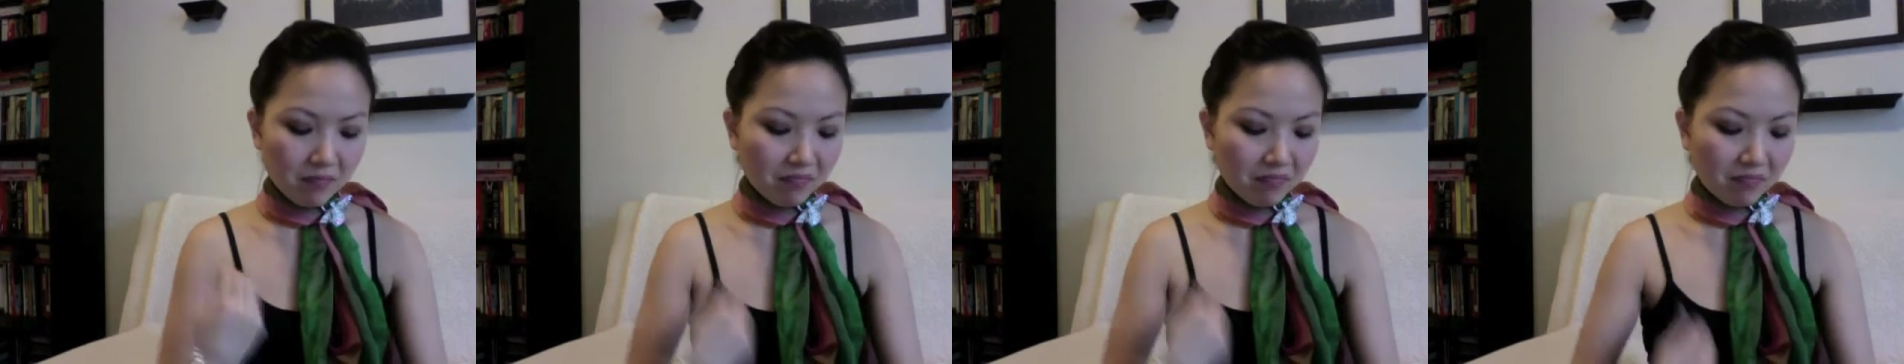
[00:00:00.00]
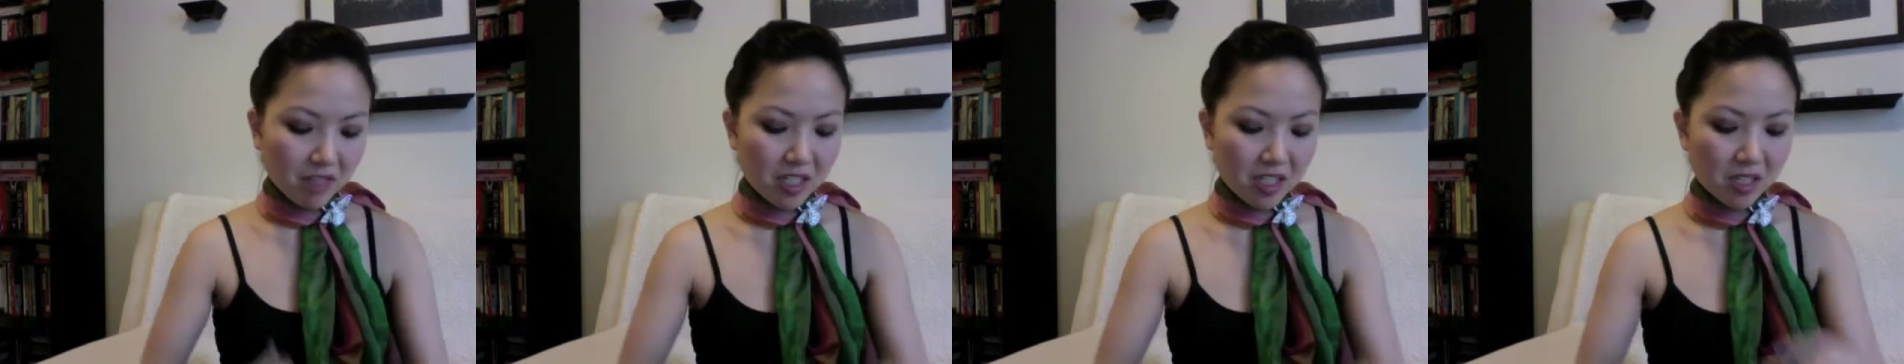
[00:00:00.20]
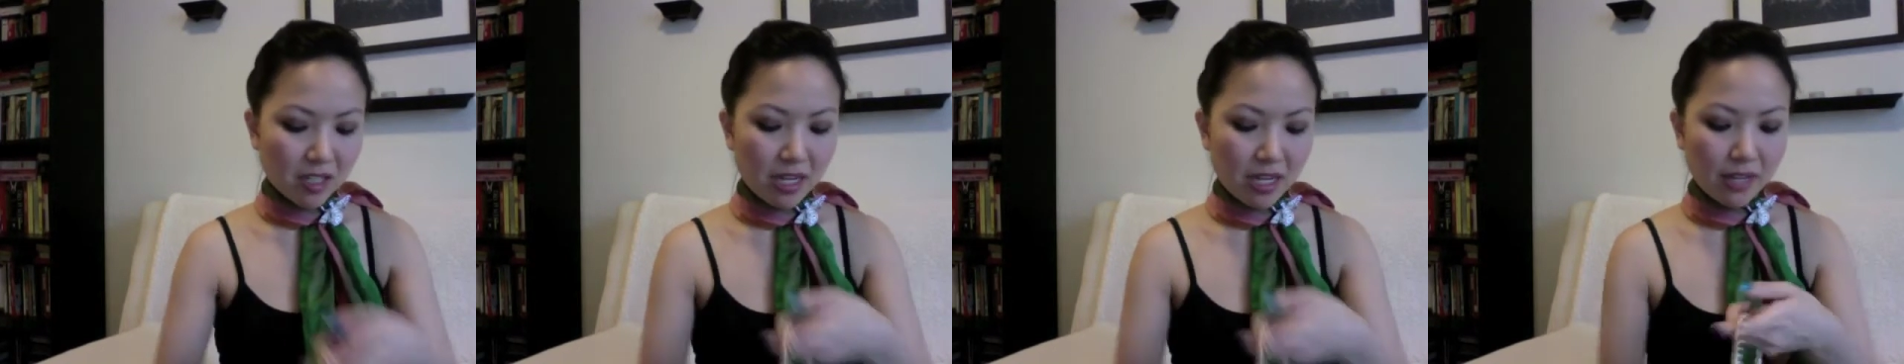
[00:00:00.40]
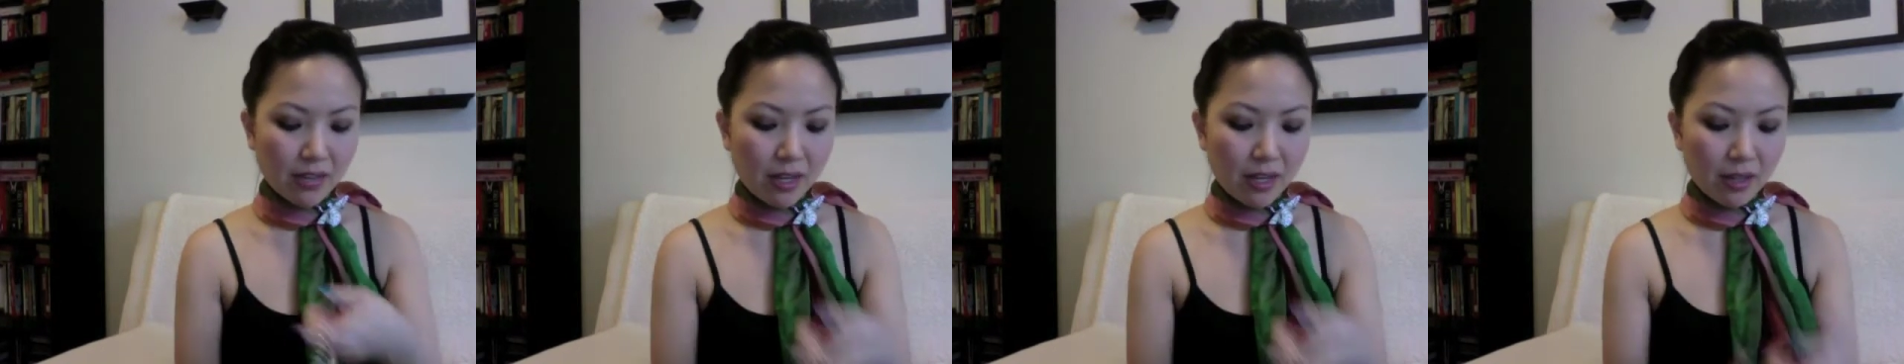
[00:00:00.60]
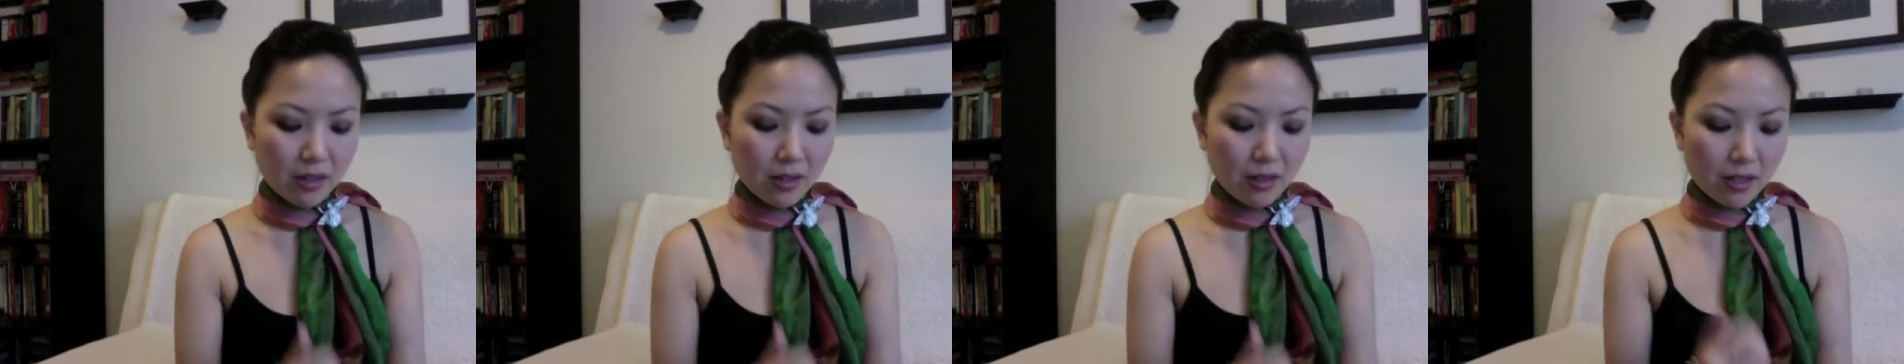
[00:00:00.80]
Doesn't take
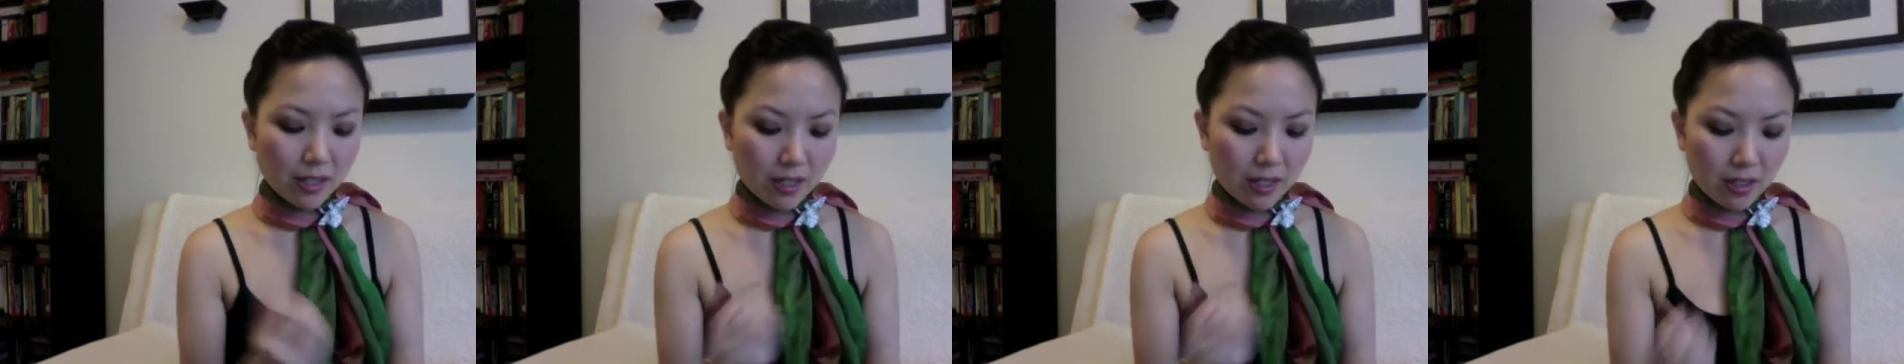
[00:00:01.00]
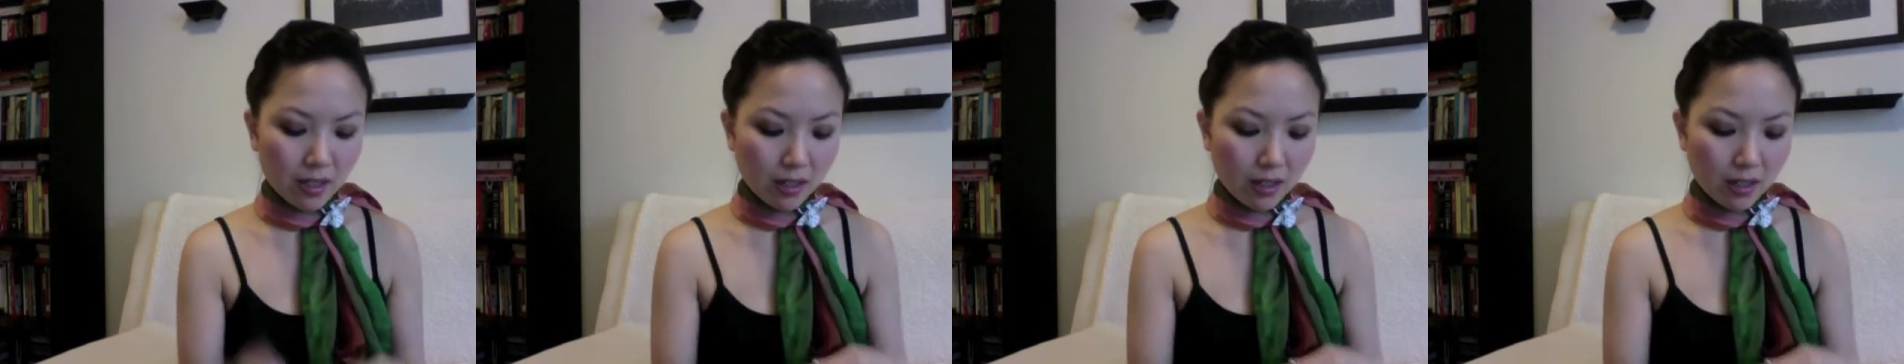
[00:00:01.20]
that long at all.